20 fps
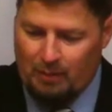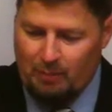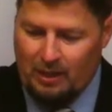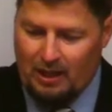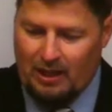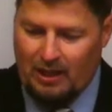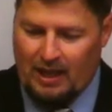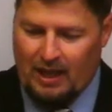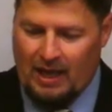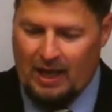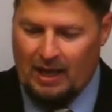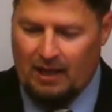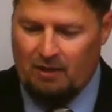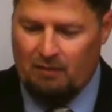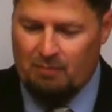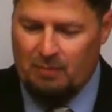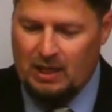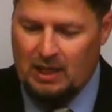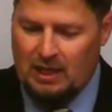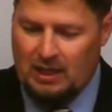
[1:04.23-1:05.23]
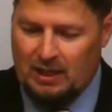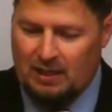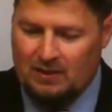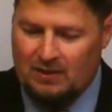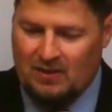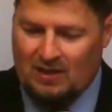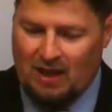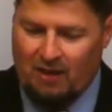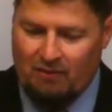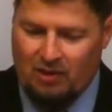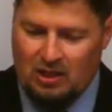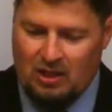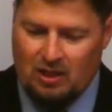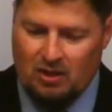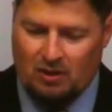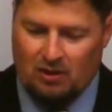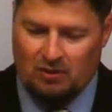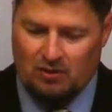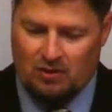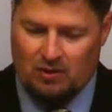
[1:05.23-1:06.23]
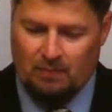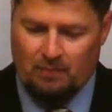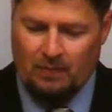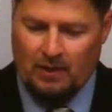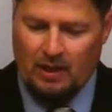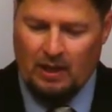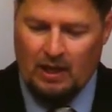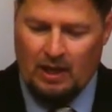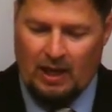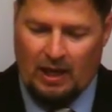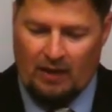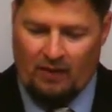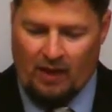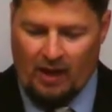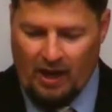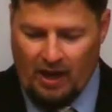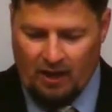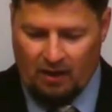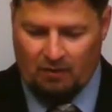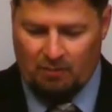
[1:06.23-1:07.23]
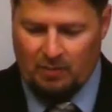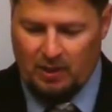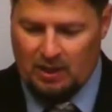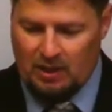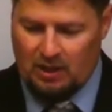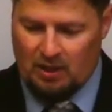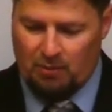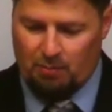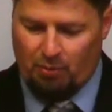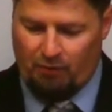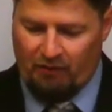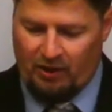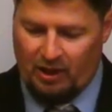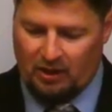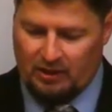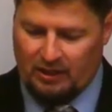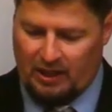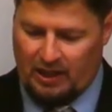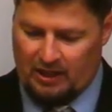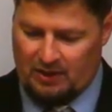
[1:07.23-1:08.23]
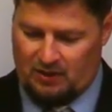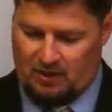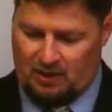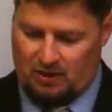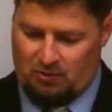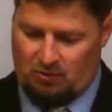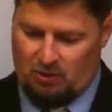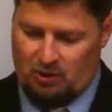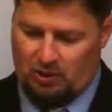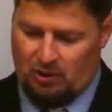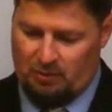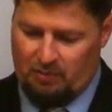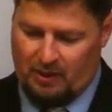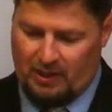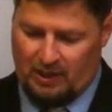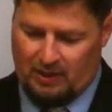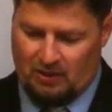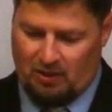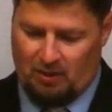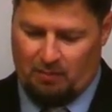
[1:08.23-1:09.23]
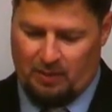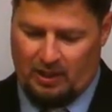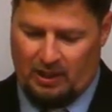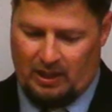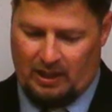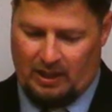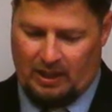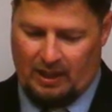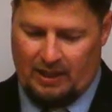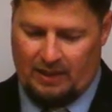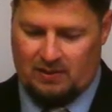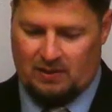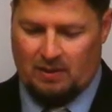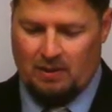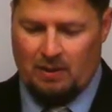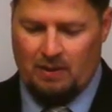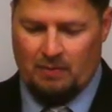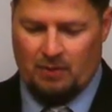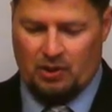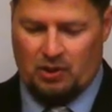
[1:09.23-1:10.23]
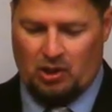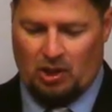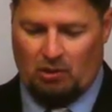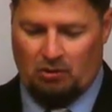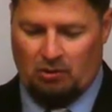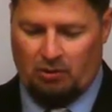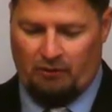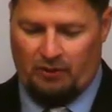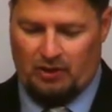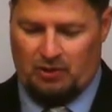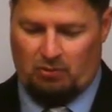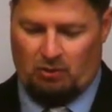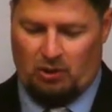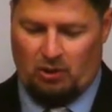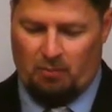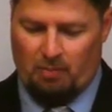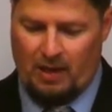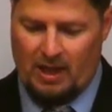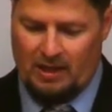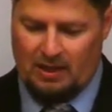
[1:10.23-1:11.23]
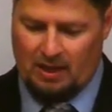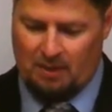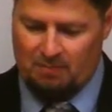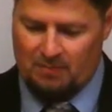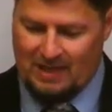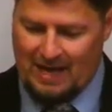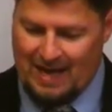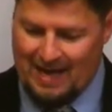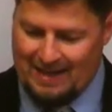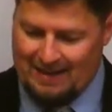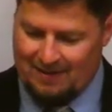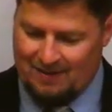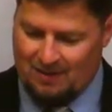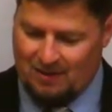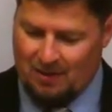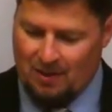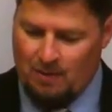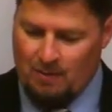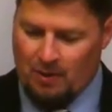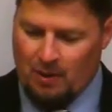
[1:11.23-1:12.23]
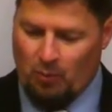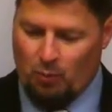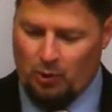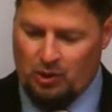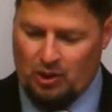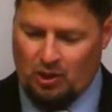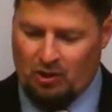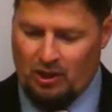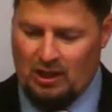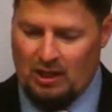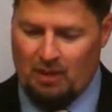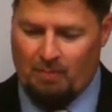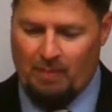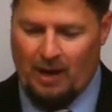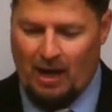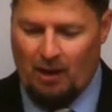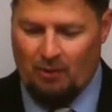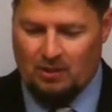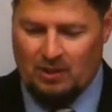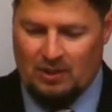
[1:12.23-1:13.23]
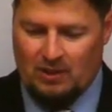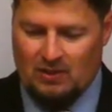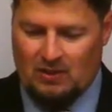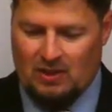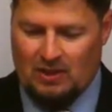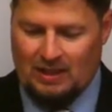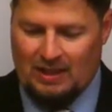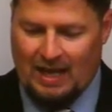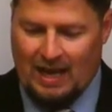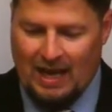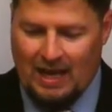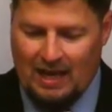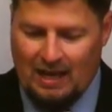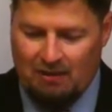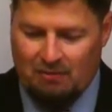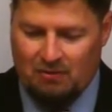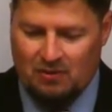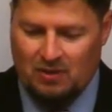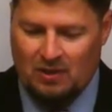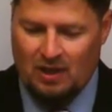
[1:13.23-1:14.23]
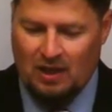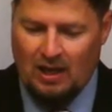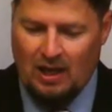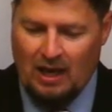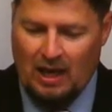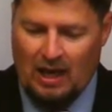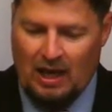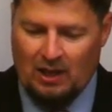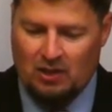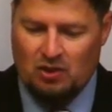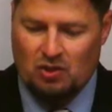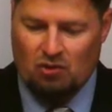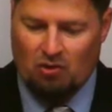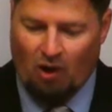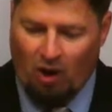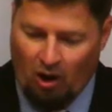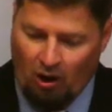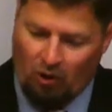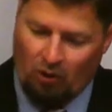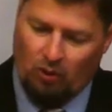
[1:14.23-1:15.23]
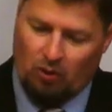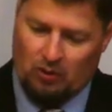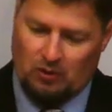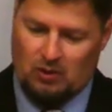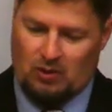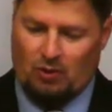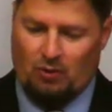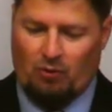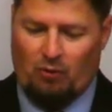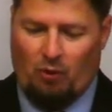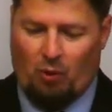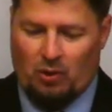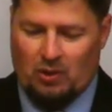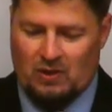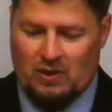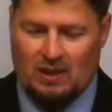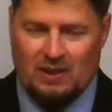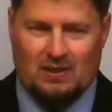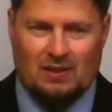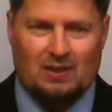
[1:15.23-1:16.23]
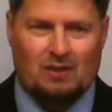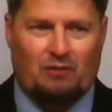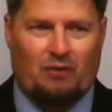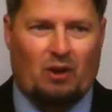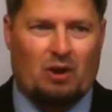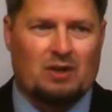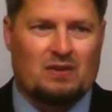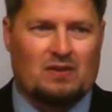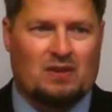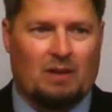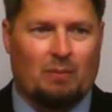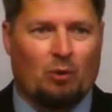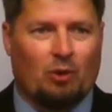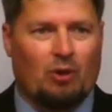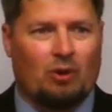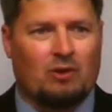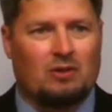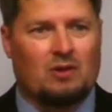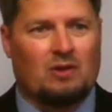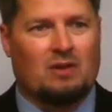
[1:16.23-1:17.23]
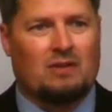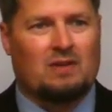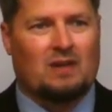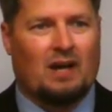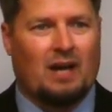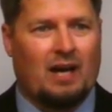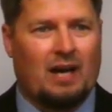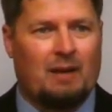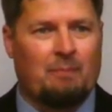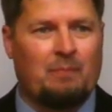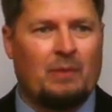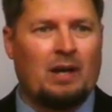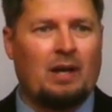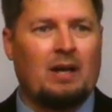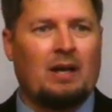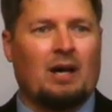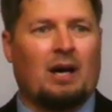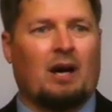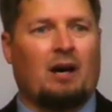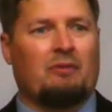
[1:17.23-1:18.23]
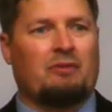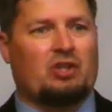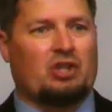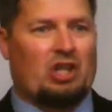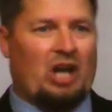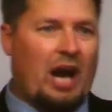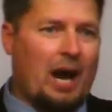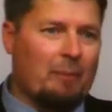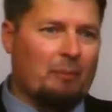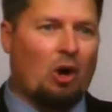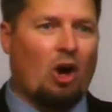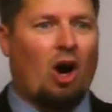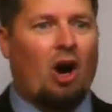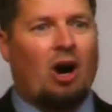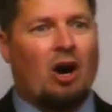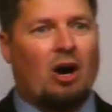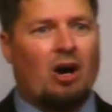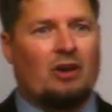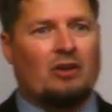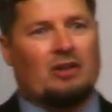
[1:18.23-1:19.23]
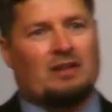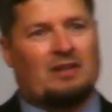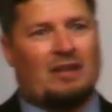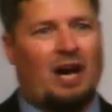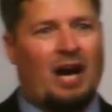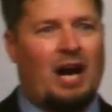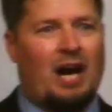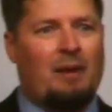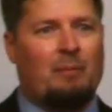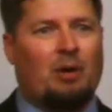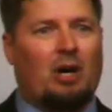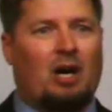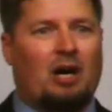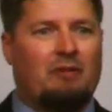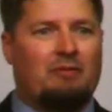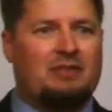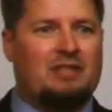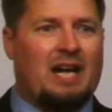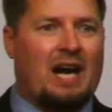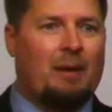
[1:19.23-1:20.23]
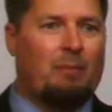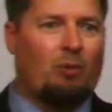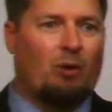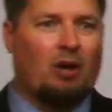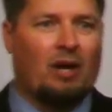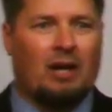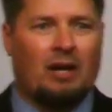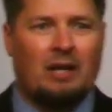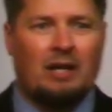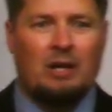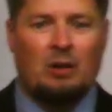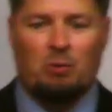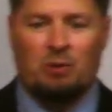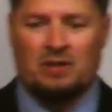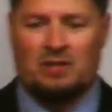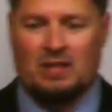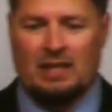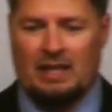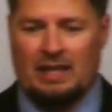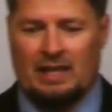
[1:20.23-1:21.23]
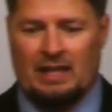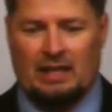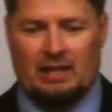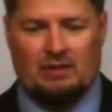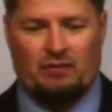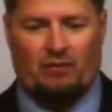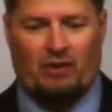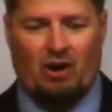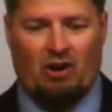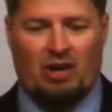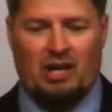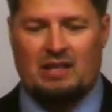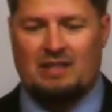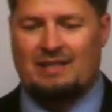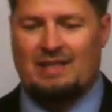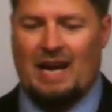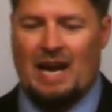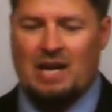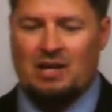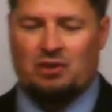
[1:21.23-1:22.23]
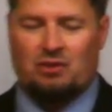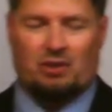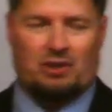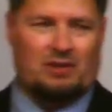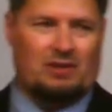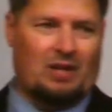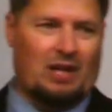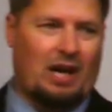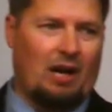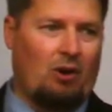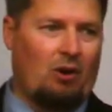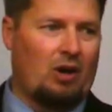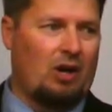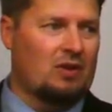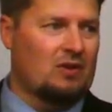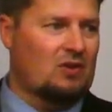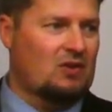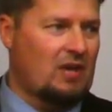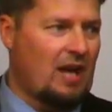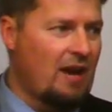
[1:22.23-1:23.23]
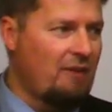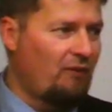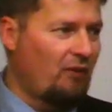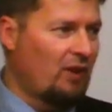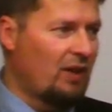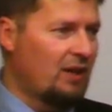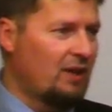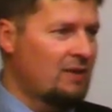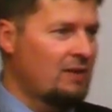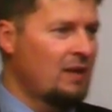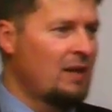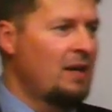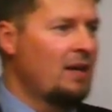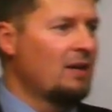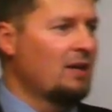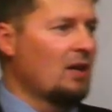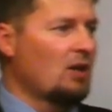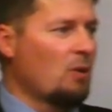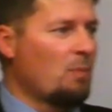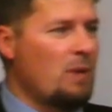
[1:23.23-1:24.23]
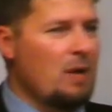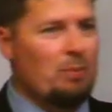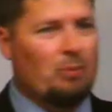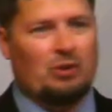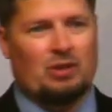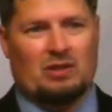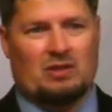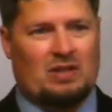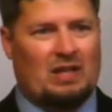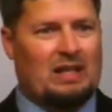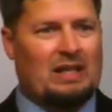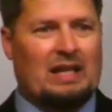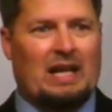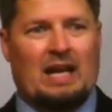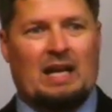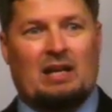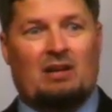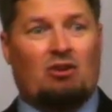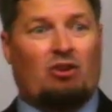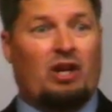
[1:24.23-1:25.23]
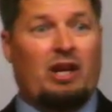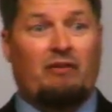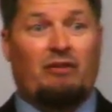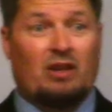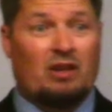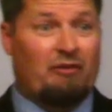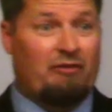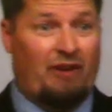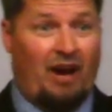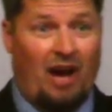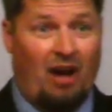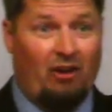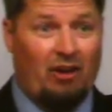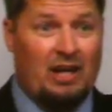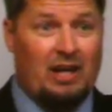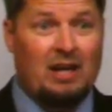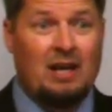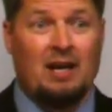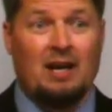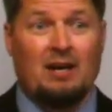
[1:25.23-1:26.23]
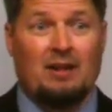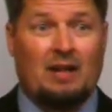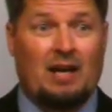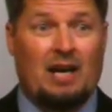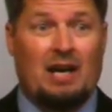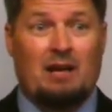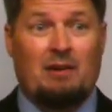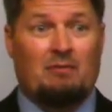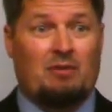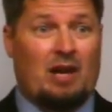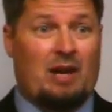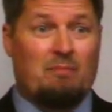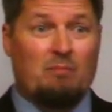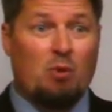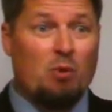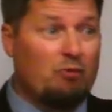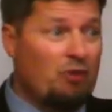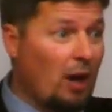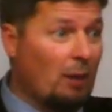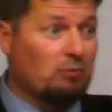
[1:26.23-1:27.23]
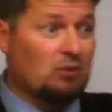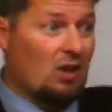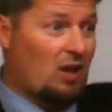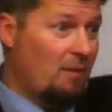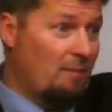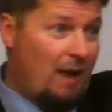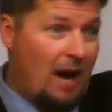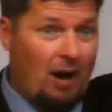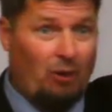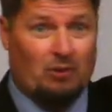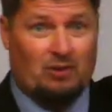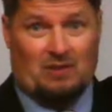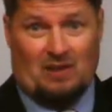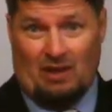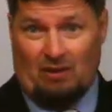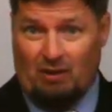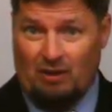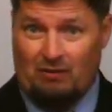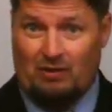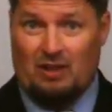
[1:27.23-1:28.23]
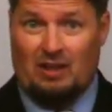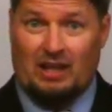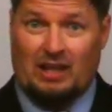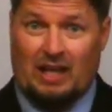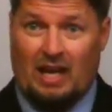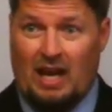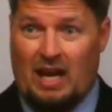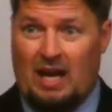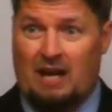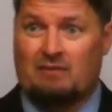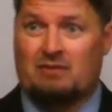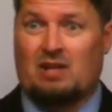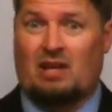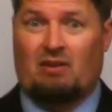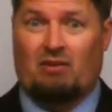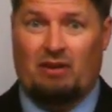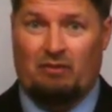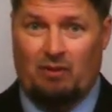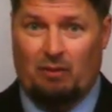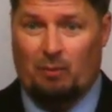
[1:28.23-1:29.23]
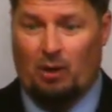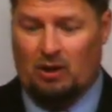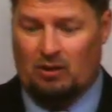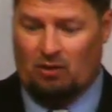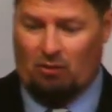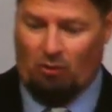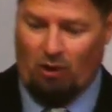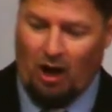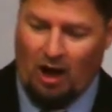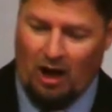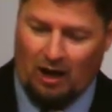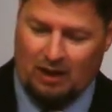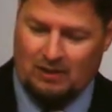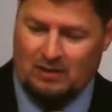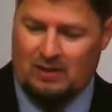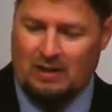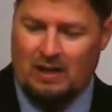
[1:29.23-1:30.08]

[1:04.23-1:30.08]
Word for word: into the hand of Midian seven years. And the hand of Midian prevailed against Israel, and because of the Midianites, the children of Israel made them dens which are in the mountains and caves and strongholds. So, of course, this is very similar to the time of Shamgar and the time of Deborah. We see that it's very dangerous and how unsafe it is that the people just didn't, they didn't live in the valley. They, they moved up to the mountains. They lived in the caves. They lived among the rocks.